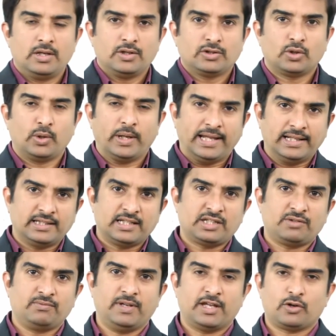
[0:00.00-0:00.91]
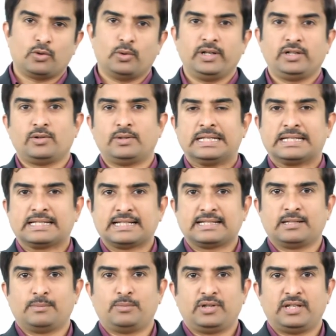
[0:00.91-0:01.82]
So, in this we are going to
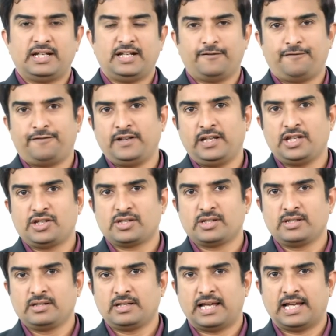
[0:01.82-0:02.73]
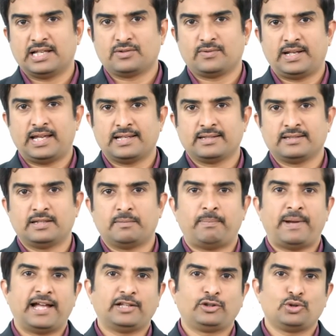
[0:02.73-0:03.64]
discuss about the definition as well as the
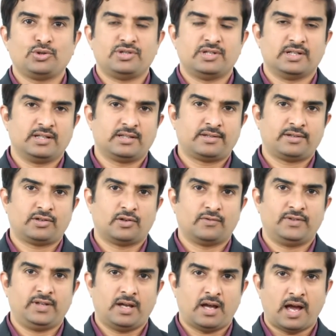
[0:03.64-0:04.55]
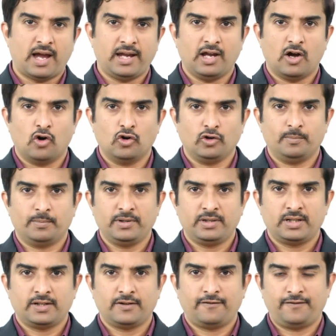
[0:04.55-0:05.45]
pathogenesis of the high
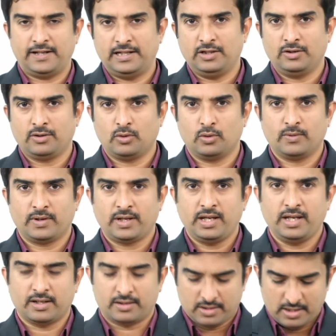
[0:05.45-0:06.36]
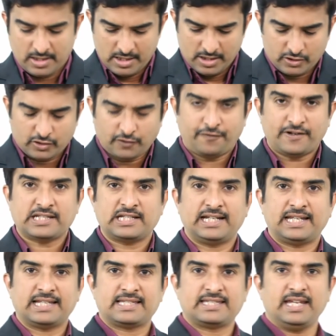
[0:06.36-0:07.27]
output failure over here. So, first
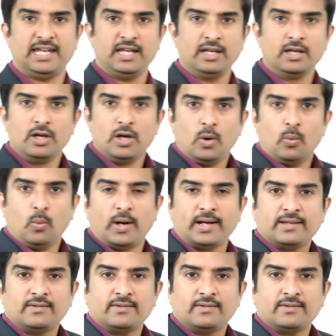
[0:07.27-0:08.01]
let us see what